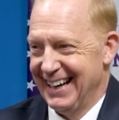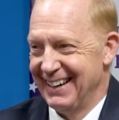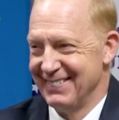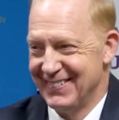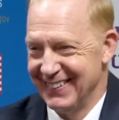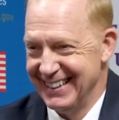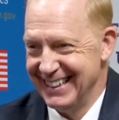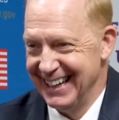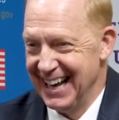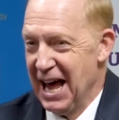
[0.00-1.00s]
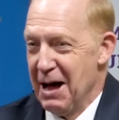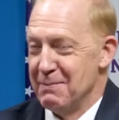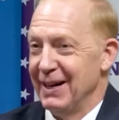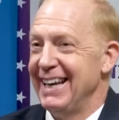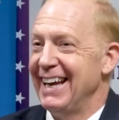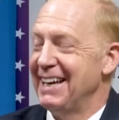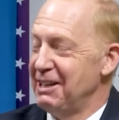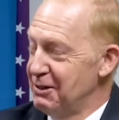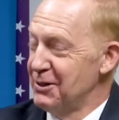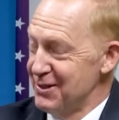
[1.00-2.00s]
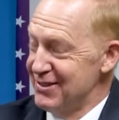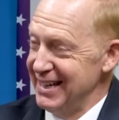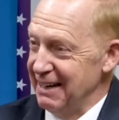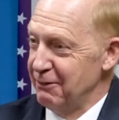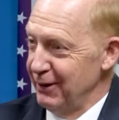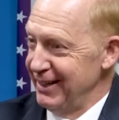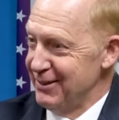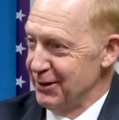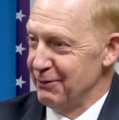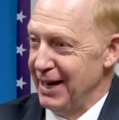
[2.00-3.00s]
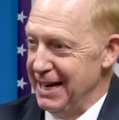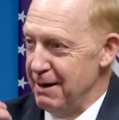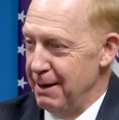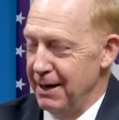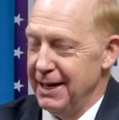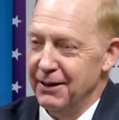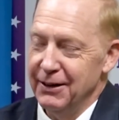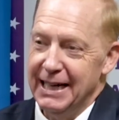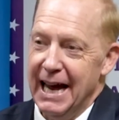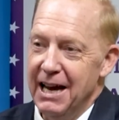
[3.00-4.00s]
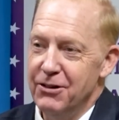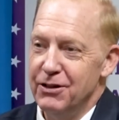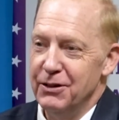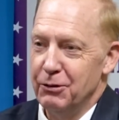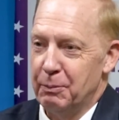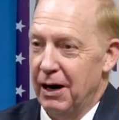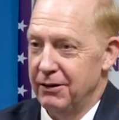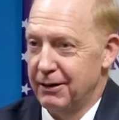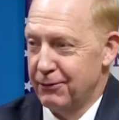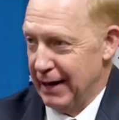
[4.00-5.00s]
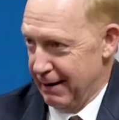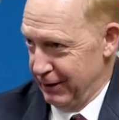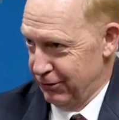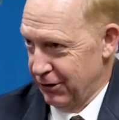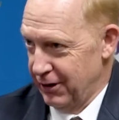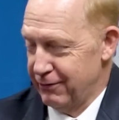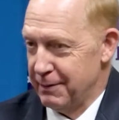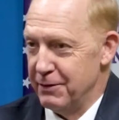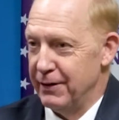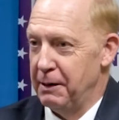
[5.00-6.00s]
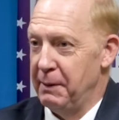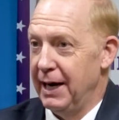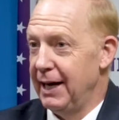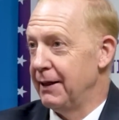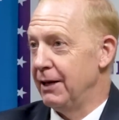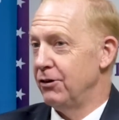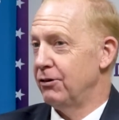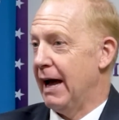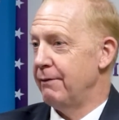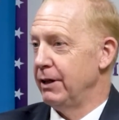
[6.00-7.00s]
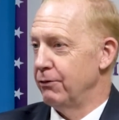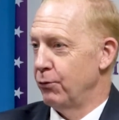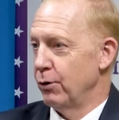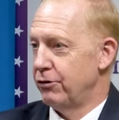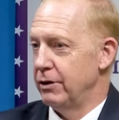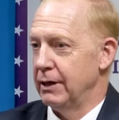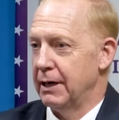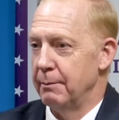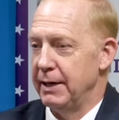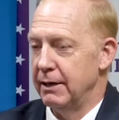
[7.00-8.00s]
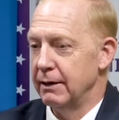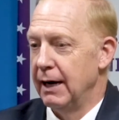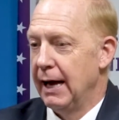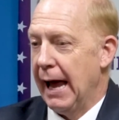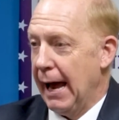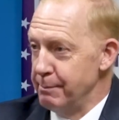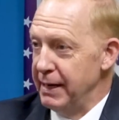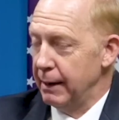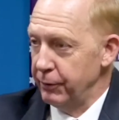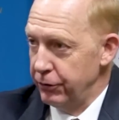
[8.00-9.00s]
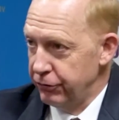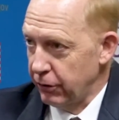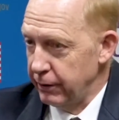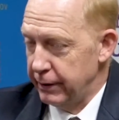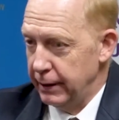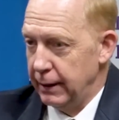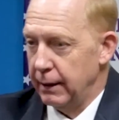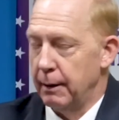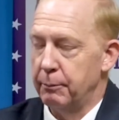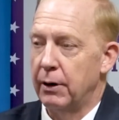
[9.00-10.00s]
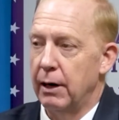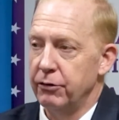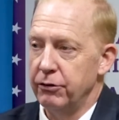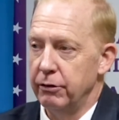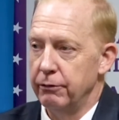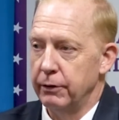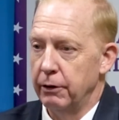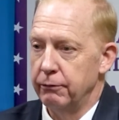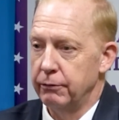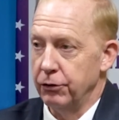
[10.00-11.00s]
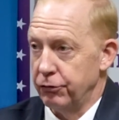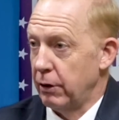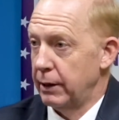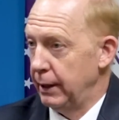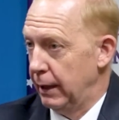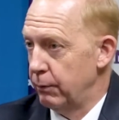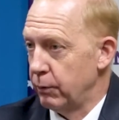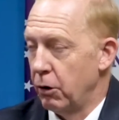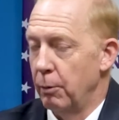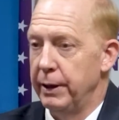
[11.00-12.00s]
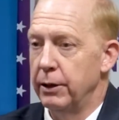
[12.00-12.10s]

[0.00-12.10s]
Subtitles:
I'm sure I did, but you can see I've really sort of engaged in this project, for having started from the very beginning, and then just having the fortune to come here and being able to start the process of constructing it. And we're hoping